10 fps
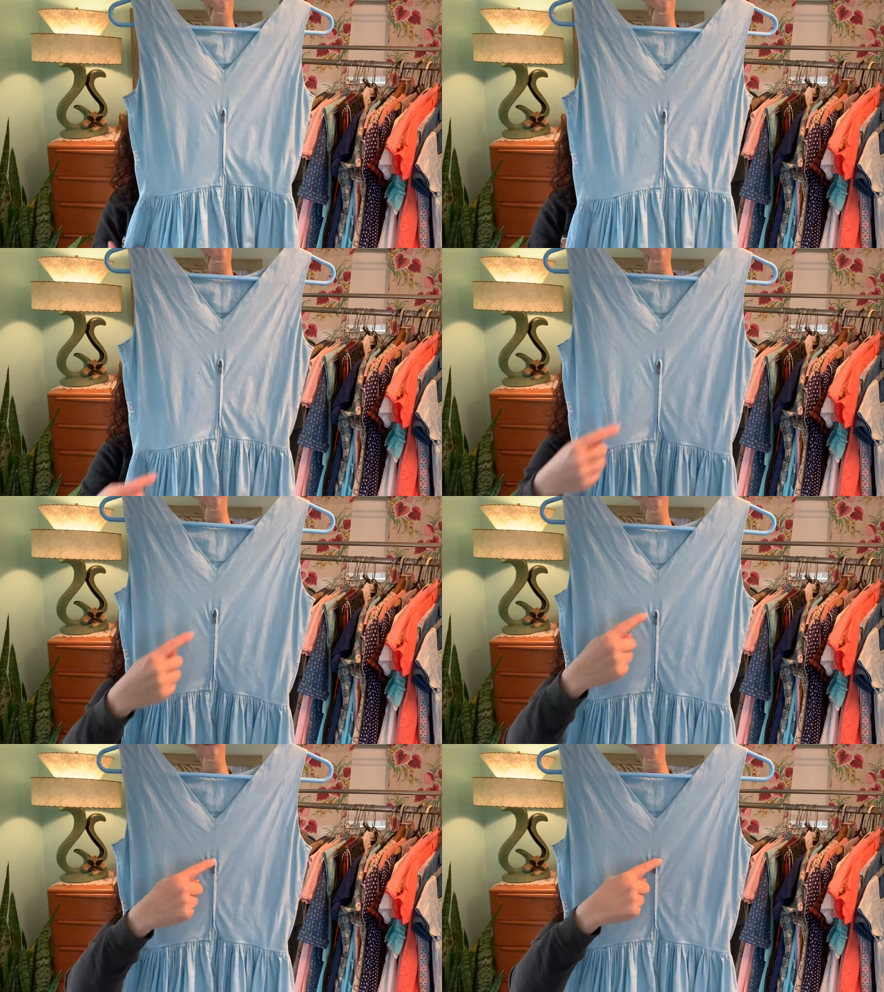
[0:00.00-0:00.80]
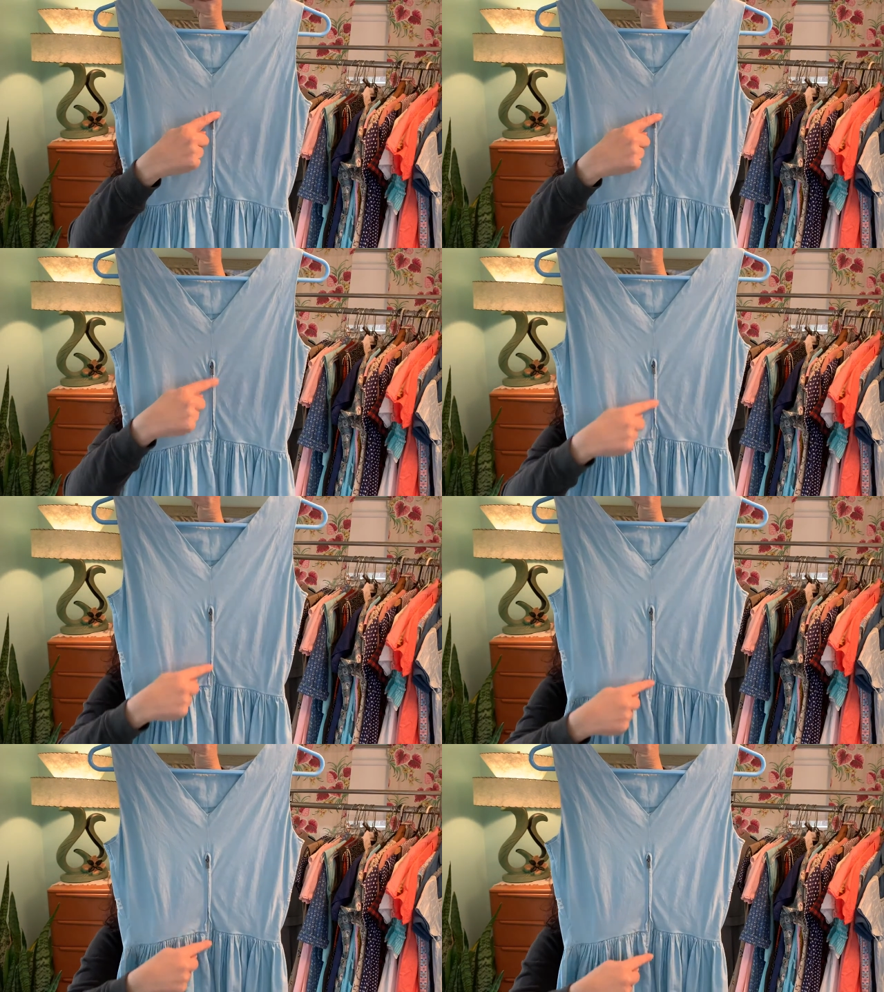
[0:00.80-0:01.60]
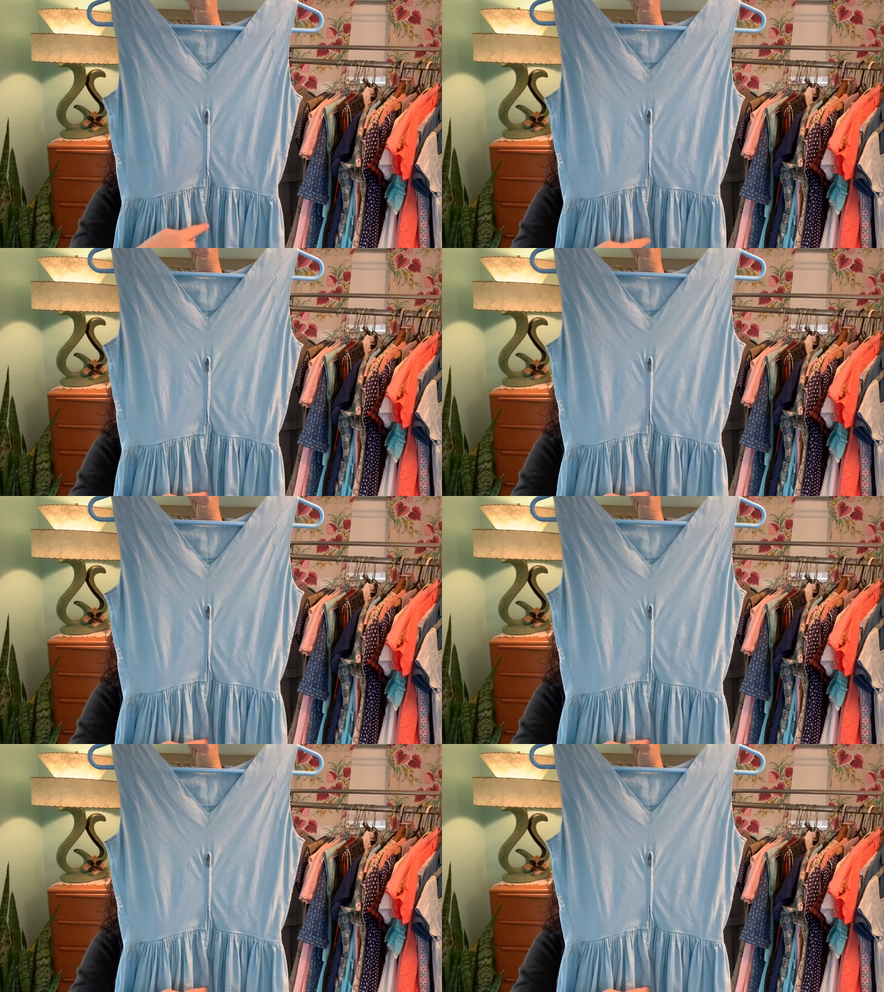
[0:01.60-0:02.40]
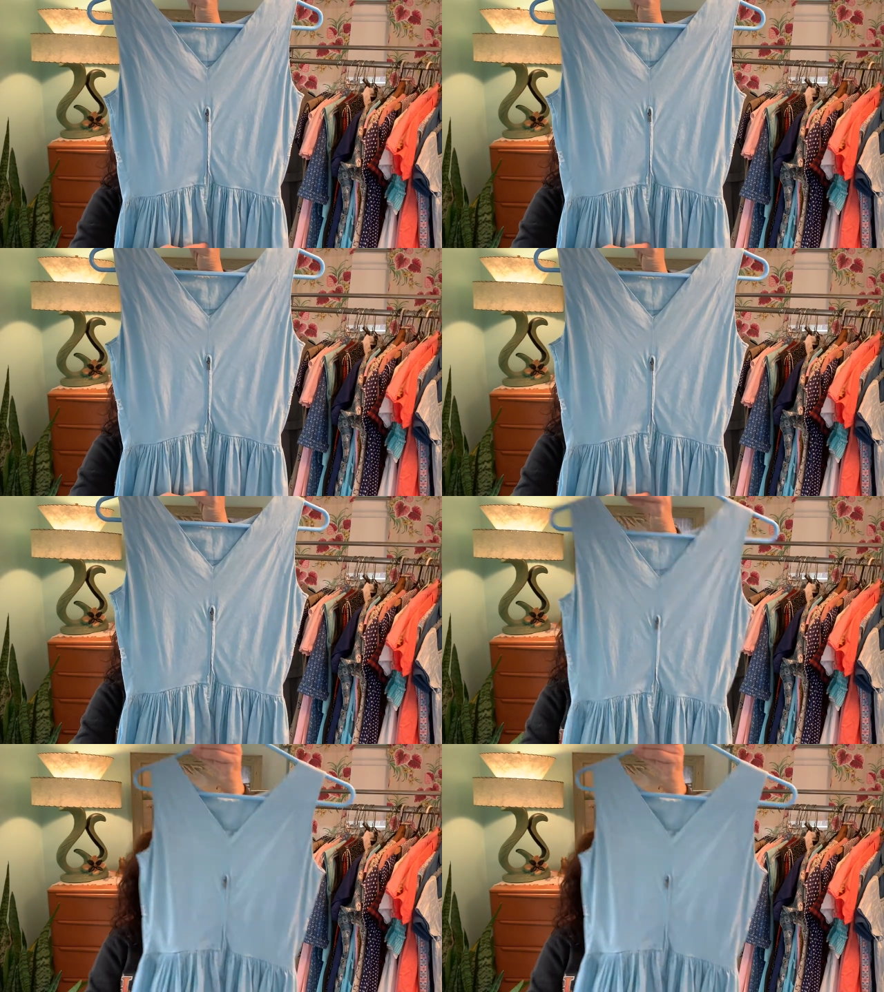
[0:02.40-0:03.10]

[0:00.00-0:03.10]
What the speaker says: (no speaker visible)